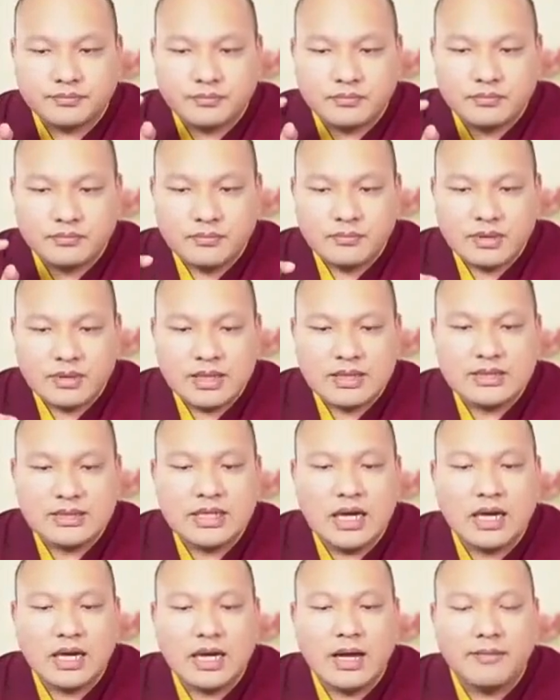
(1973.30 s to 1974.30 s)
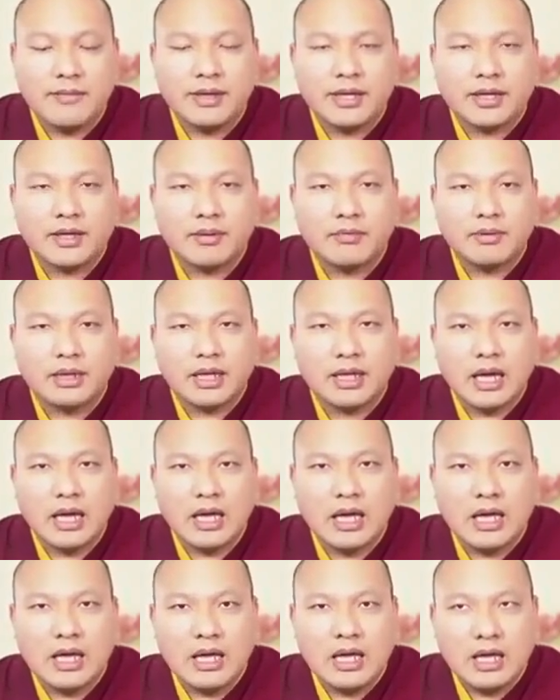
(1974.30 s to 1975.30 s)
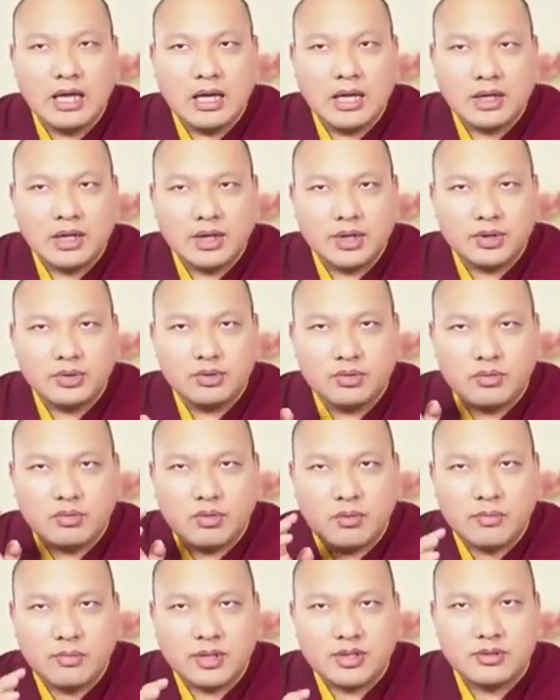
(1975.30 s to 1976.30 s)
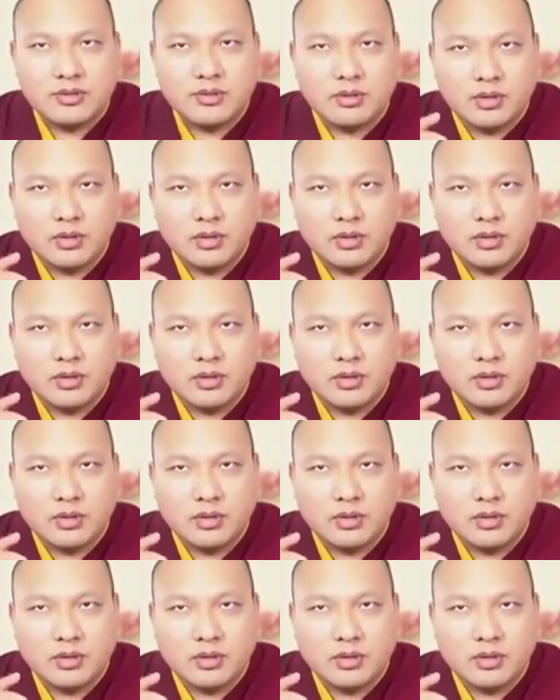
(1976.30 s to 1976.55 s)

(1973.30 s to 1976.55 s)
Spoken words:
in 2004, when I was